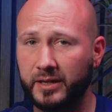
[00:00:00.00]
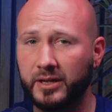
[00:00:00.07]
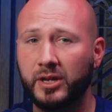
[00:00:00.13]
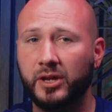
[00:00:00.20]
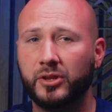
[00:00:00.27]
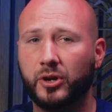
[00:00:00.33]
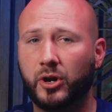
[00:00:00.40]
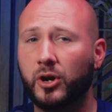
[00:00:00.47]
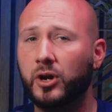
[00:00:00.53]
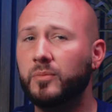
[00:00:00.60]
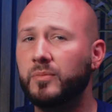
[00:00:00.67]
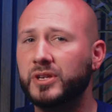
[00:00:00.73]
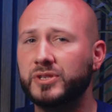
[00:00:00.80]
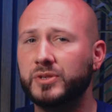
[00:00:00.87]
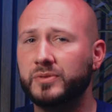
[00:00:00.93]
the heart
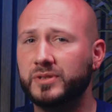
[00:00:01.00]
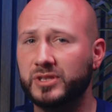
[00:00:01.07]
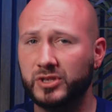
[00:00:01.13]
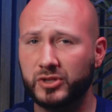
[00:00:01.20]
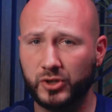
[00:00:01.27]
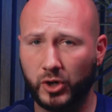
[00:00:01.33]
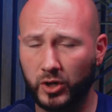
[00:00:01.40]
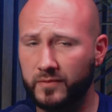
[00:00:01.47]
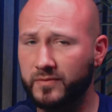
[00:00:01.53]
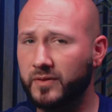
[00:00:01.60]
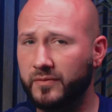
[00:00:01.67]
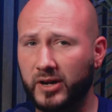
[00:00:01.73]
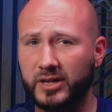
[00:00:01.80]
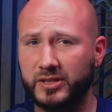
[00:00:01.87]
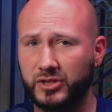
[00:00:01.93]
muscle is starved of
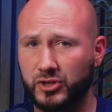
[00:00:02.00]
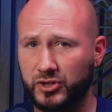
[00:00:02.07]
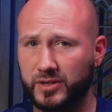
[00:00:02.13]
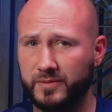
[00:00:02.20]
oxygen.